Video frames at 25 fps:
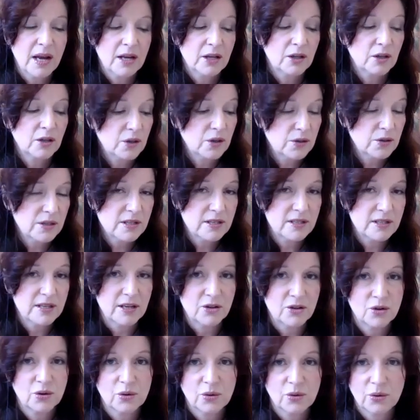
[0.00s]
use
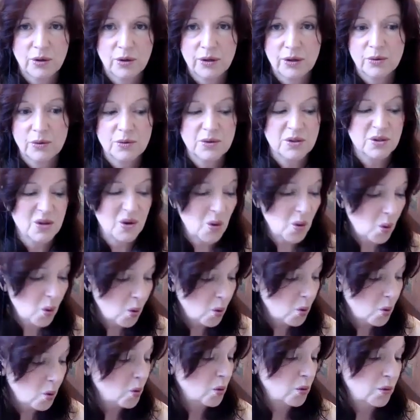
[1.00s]
essential oils
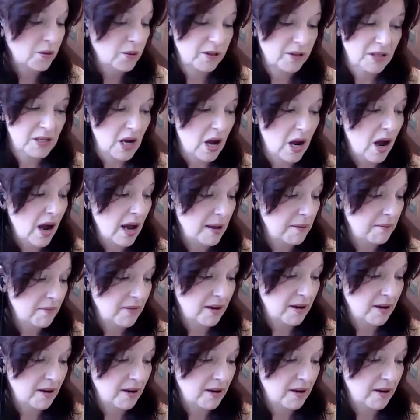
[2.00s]
all the time.